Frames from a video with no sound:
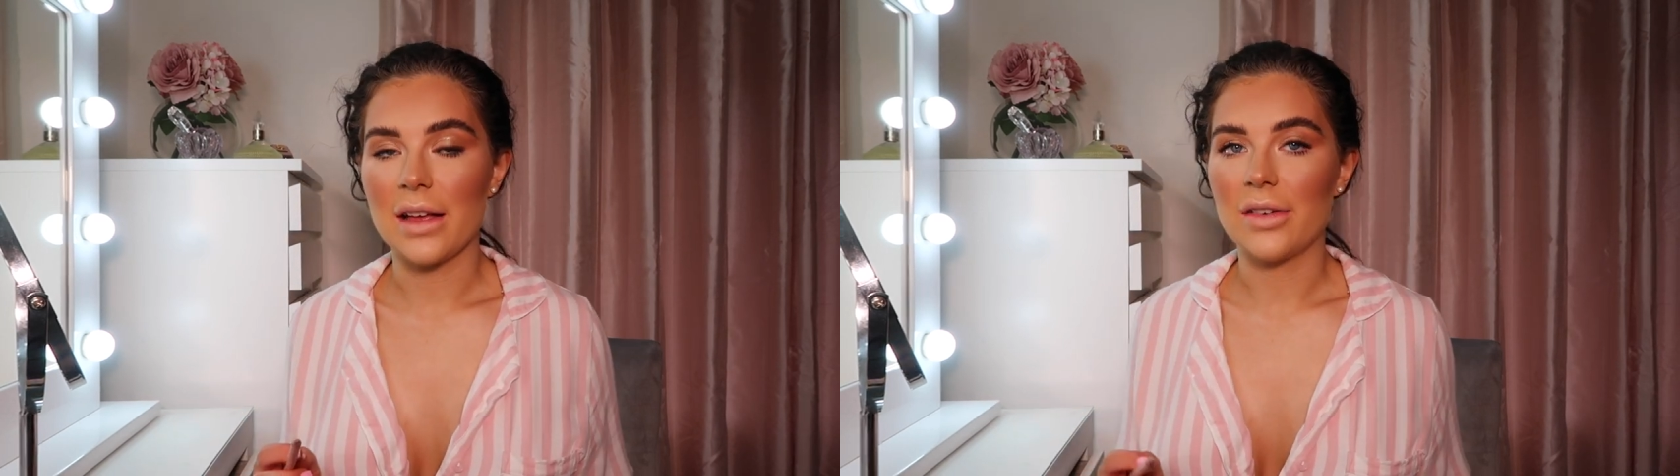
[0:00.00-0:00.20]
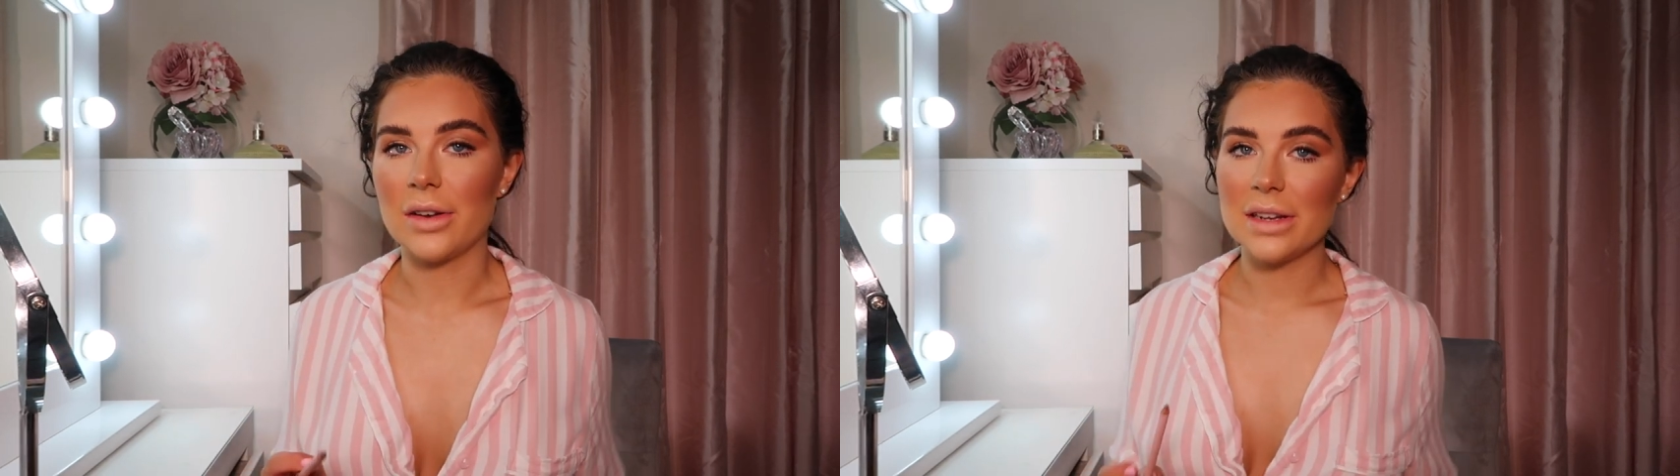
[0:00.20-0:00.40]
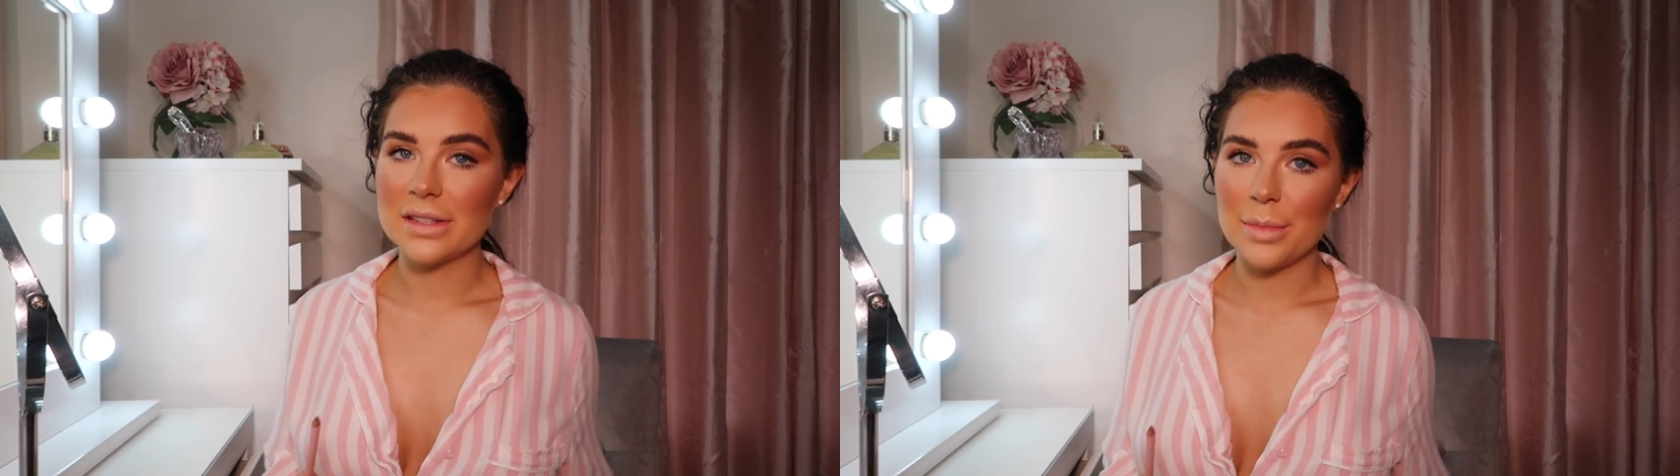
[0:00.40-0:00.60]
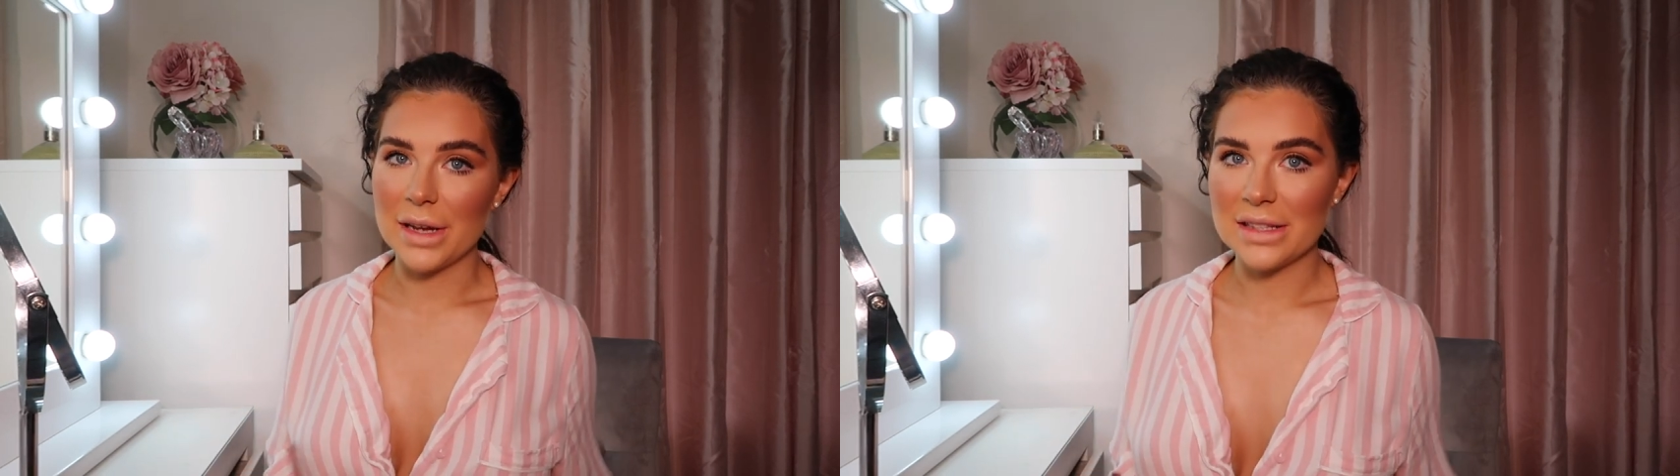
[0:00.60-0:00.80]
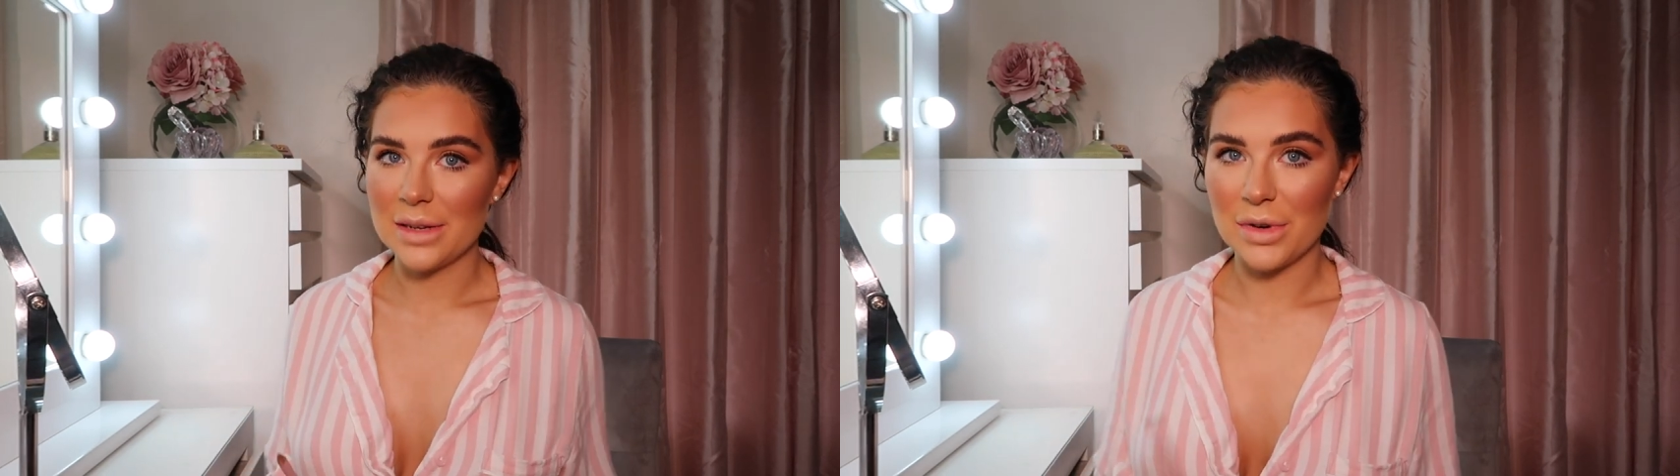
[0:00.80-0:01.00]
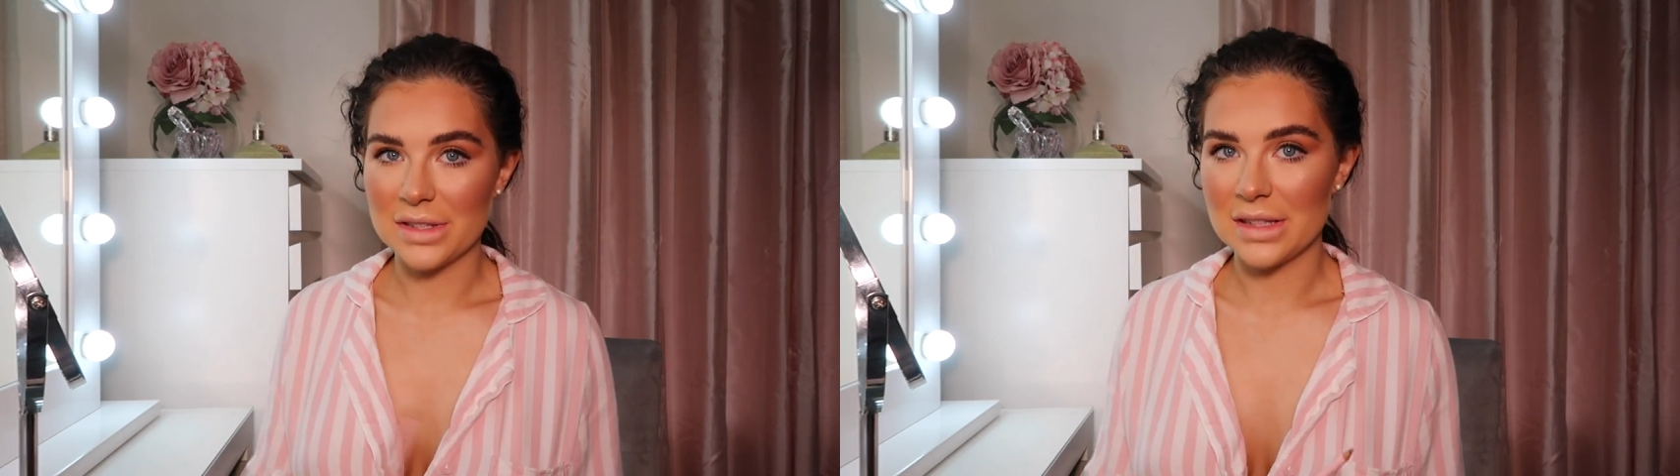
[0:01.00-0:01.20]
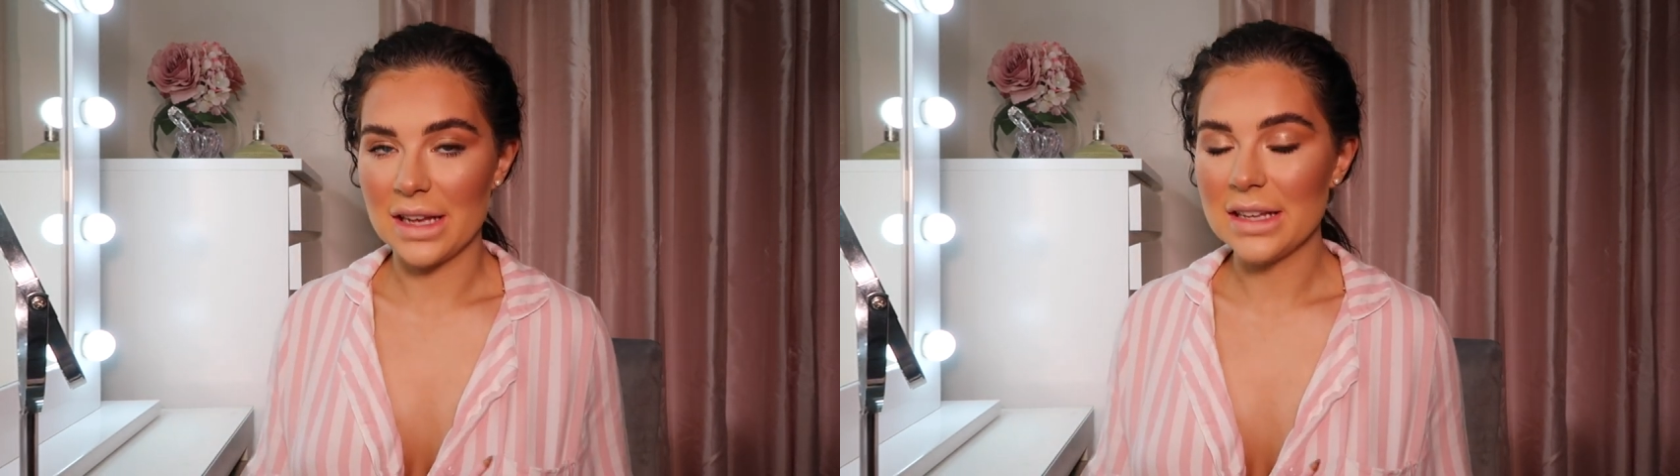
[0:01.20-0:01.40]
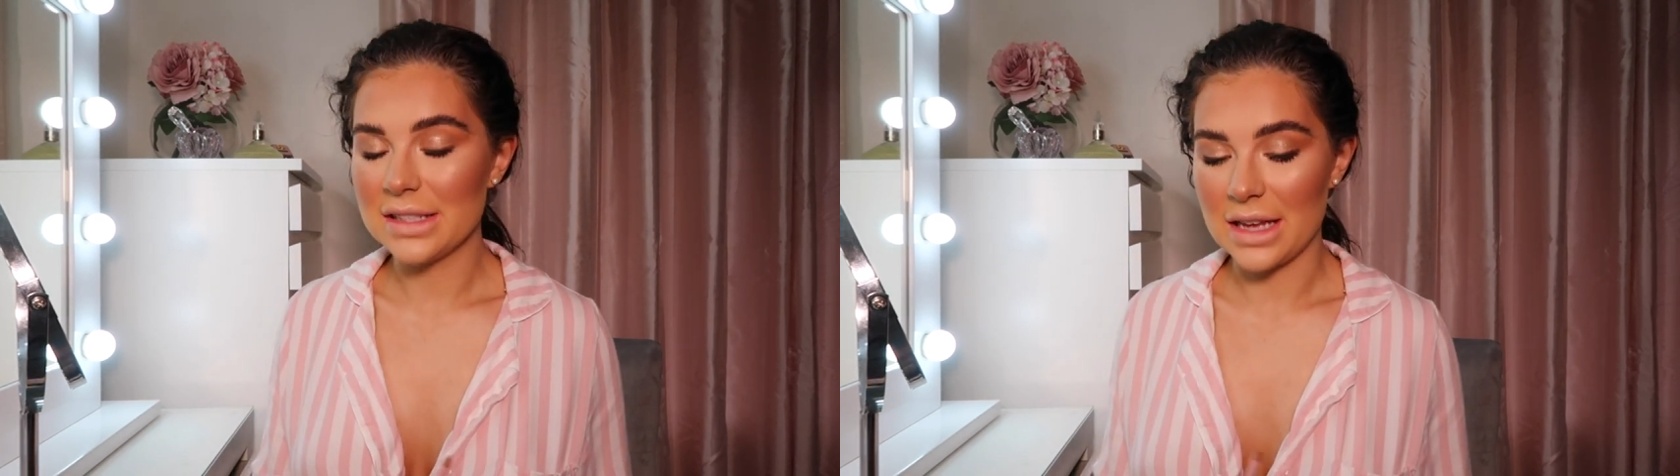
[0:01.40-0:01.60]
I got it as a birthday present
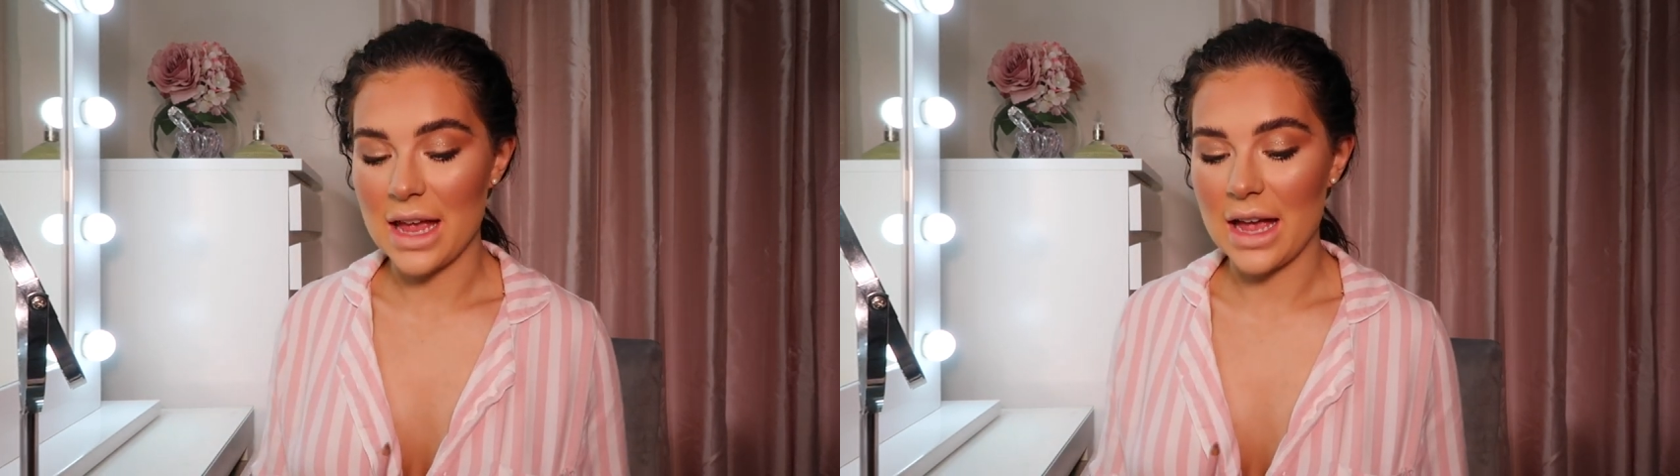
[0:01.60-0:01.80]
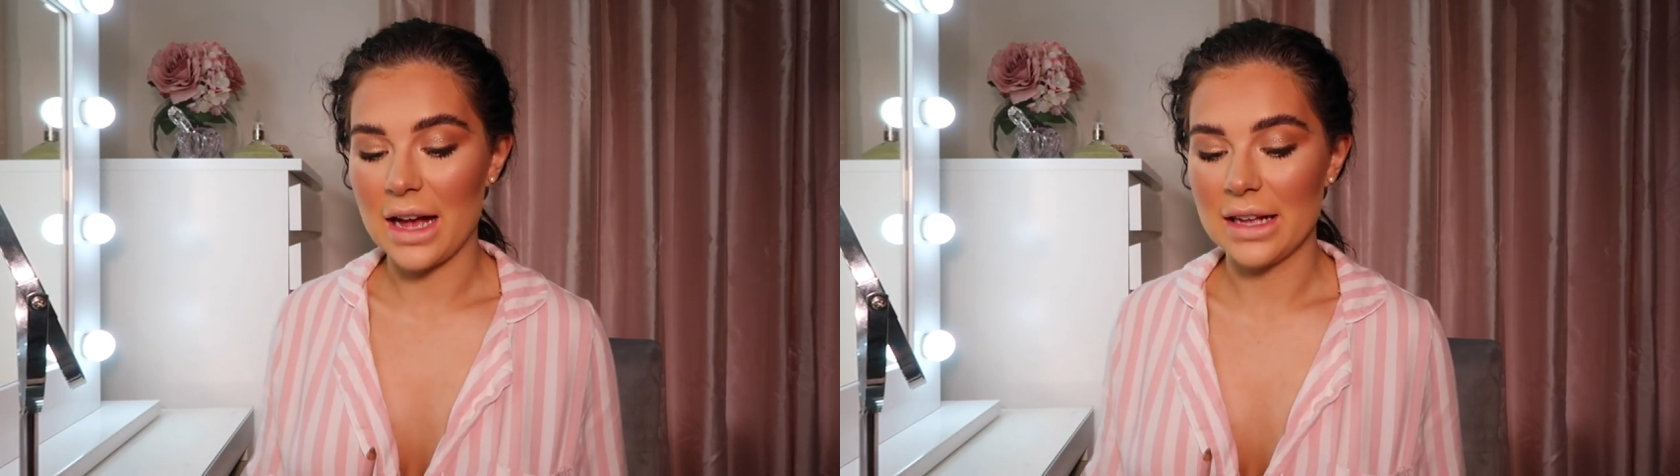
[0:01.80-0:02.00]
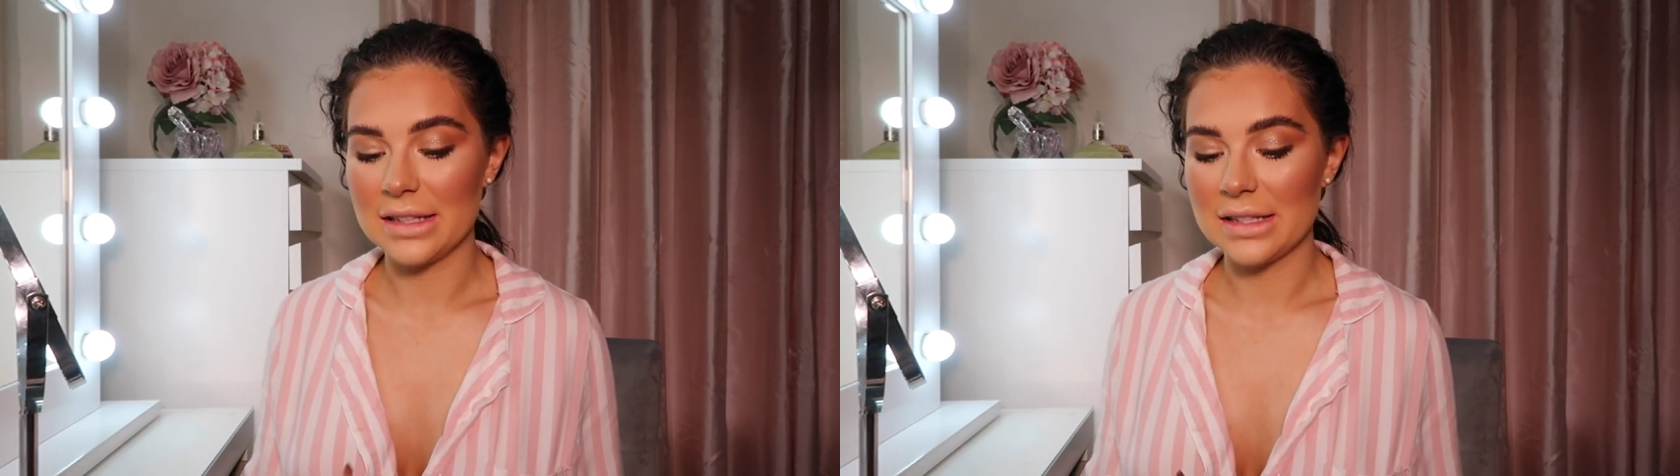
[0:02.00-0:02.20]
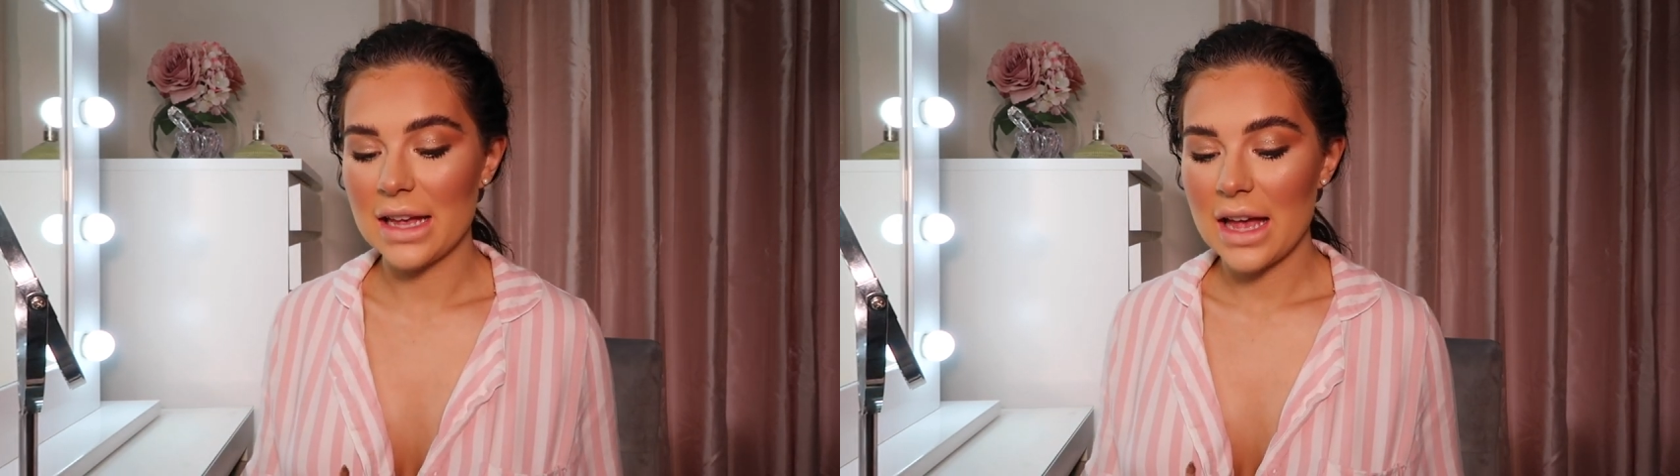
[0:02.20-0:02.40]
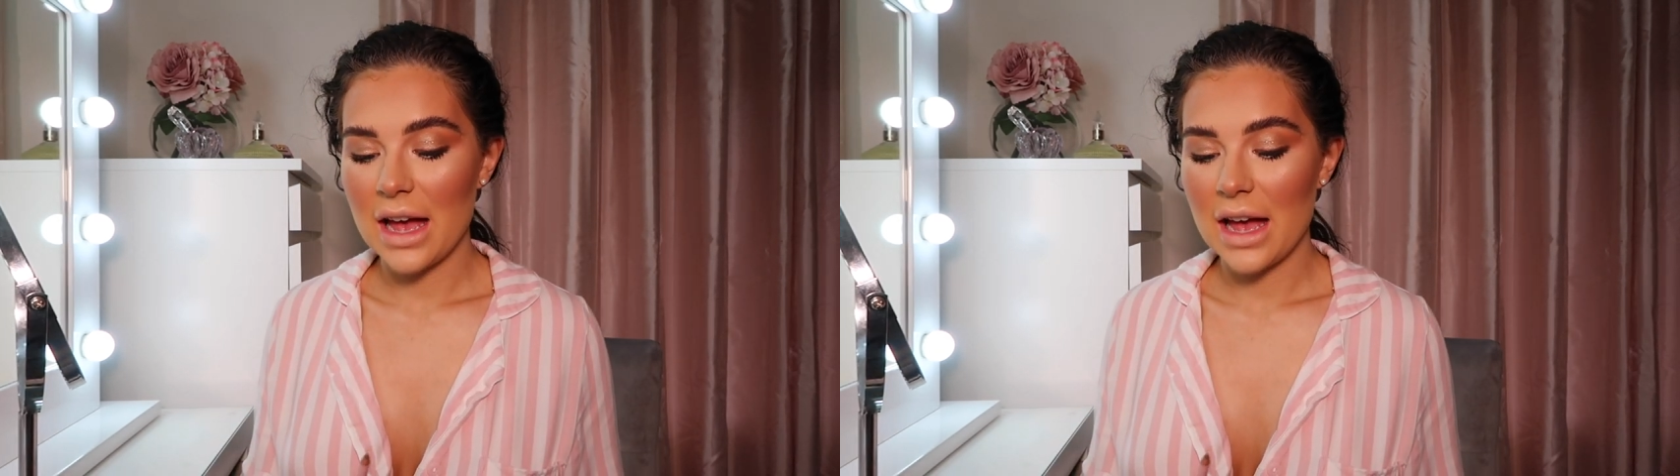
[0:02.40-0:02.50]
last year and